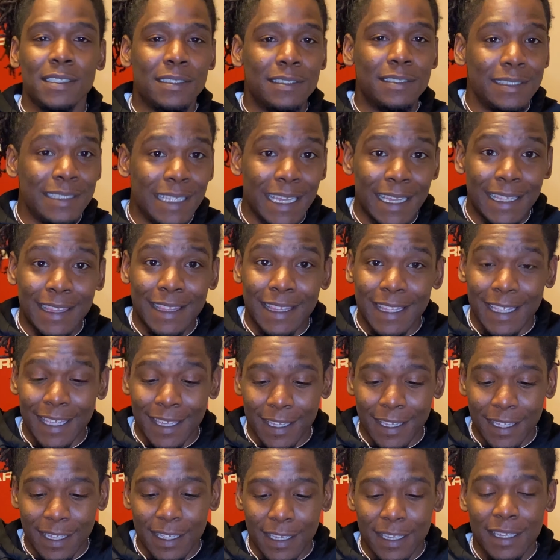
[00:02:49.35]

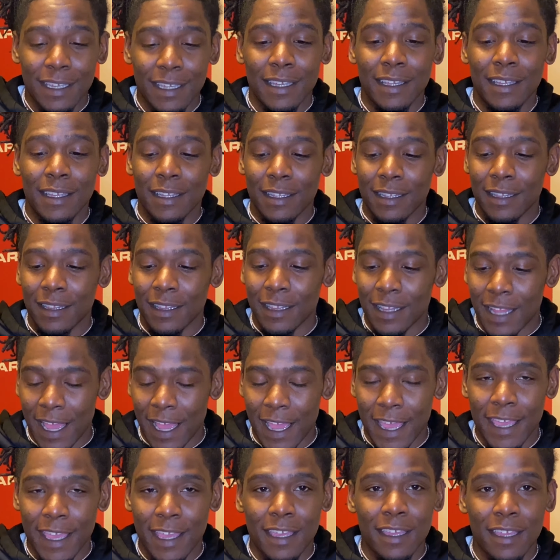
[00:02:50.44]
nothing
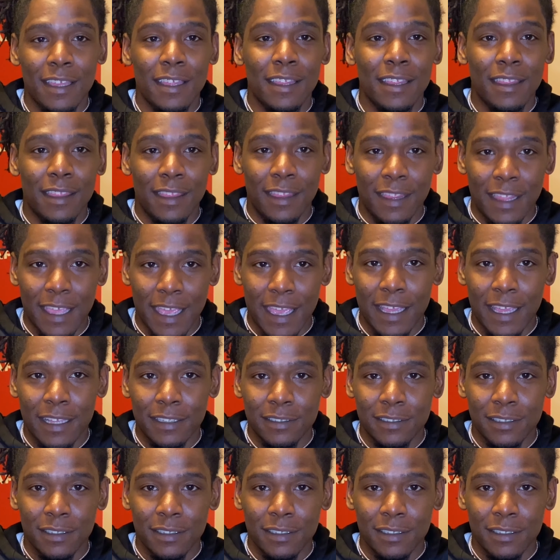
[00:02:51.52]
like that